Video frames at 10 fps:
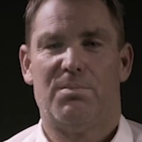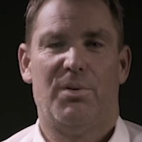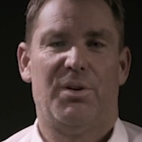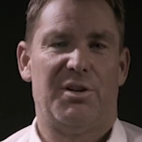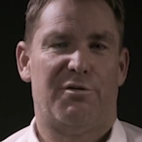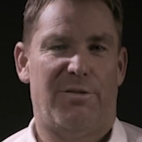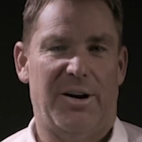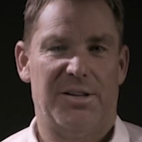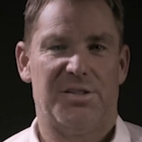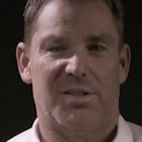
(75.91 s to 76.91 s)
really the
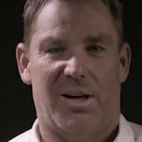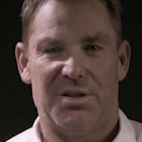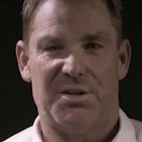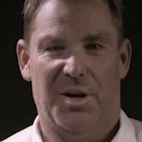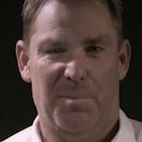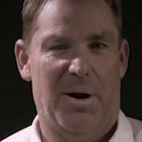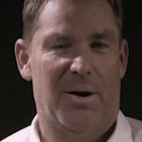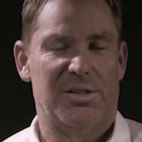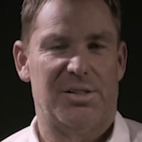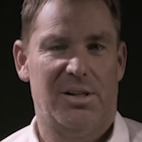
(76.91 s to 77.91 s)
funniest /
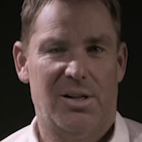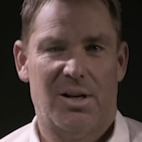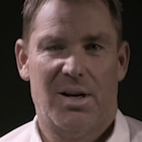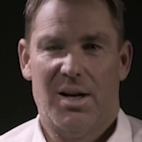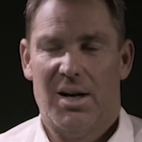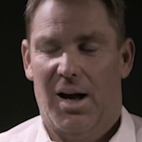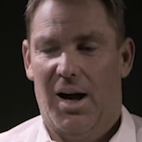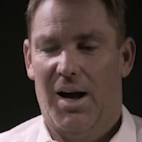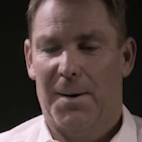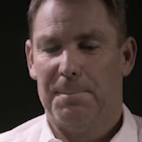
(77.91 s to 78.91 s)
embarrassing,
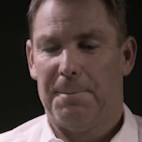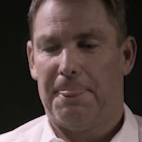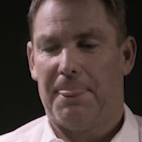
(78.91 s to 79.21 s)
we